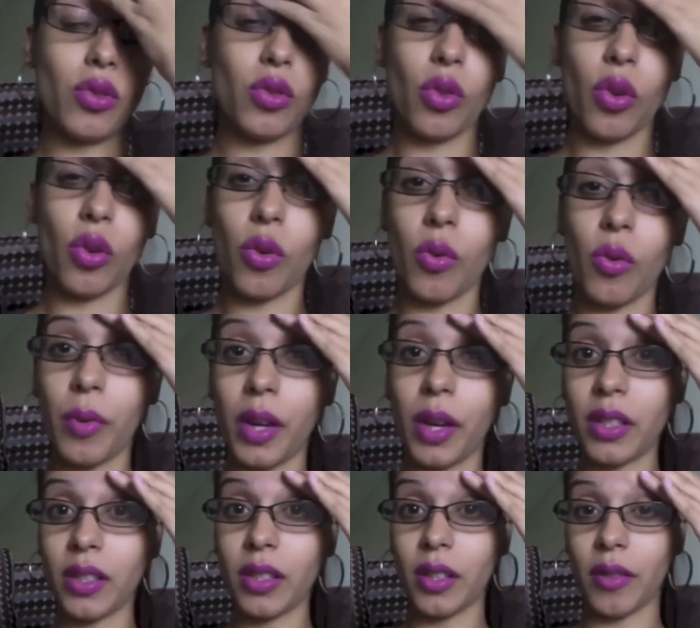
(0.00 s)
so
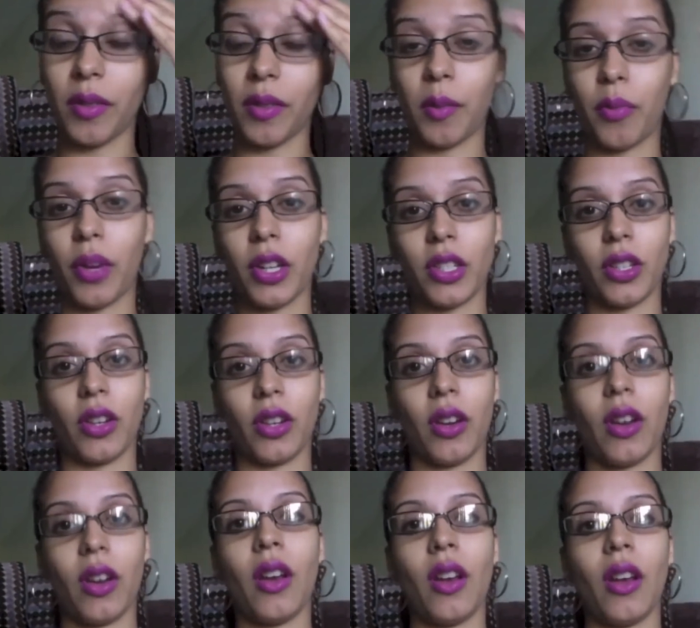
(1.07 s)
much of the pressure
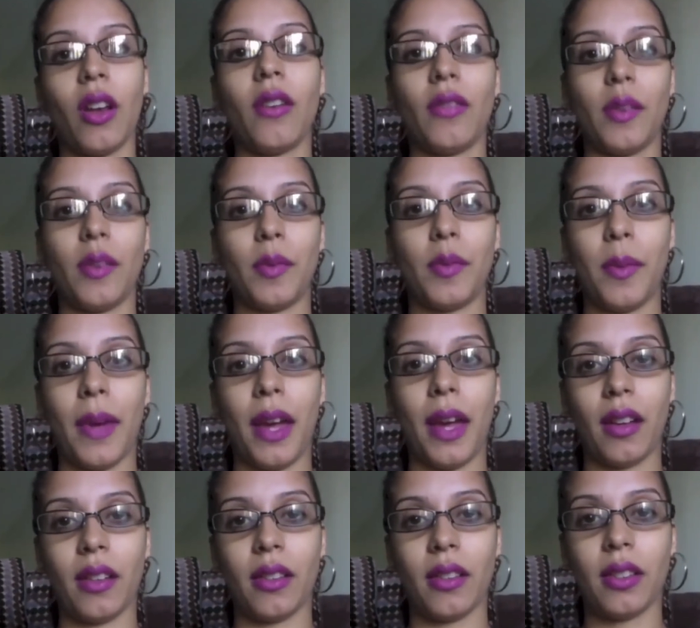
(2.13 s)
from your
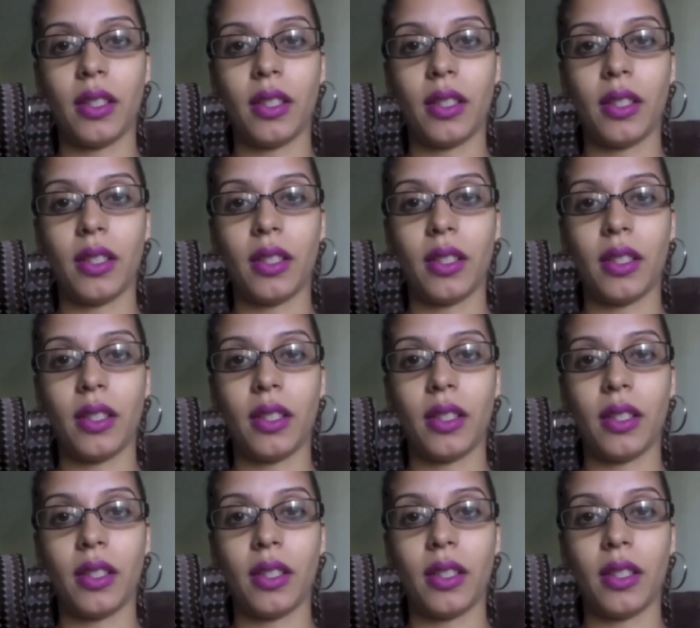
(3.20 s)
back.